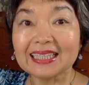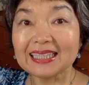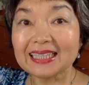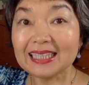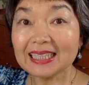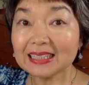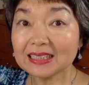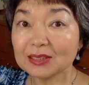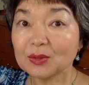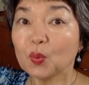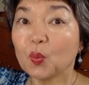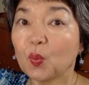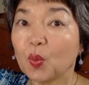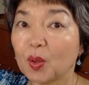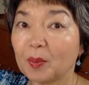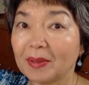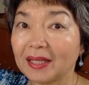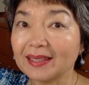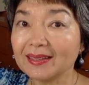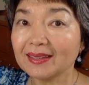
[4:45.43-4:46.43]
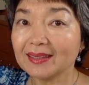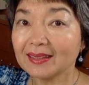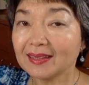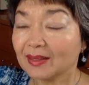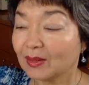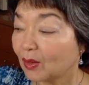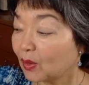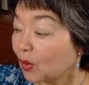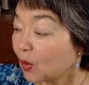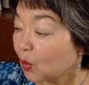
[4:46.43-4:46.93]
This woman
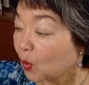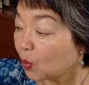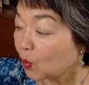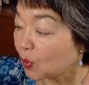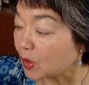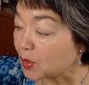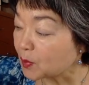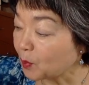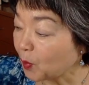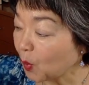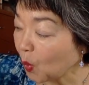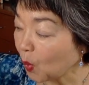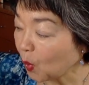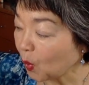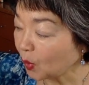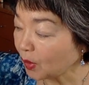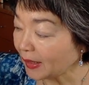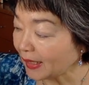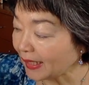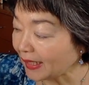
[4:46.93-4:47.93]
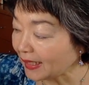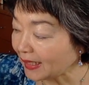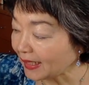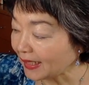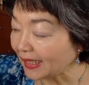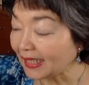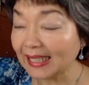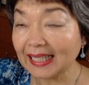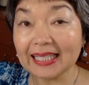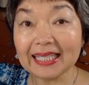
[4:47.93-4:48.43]
was born in
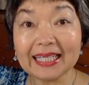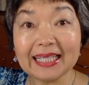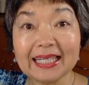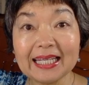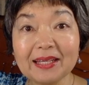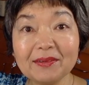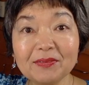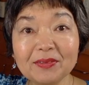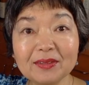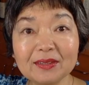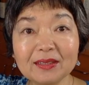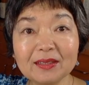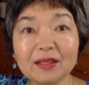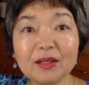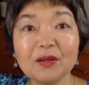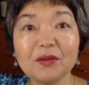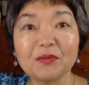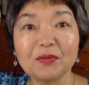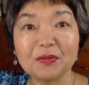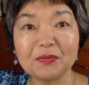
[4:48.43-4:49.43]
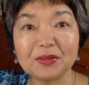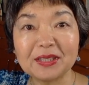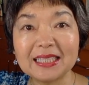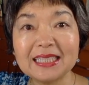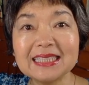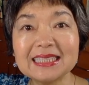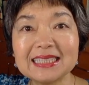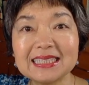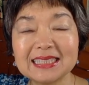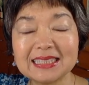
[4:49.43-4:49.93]

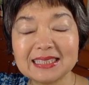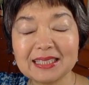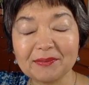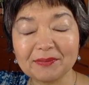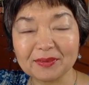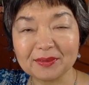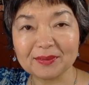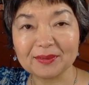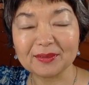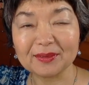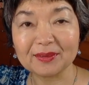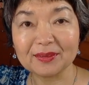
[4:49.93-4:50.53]
1157,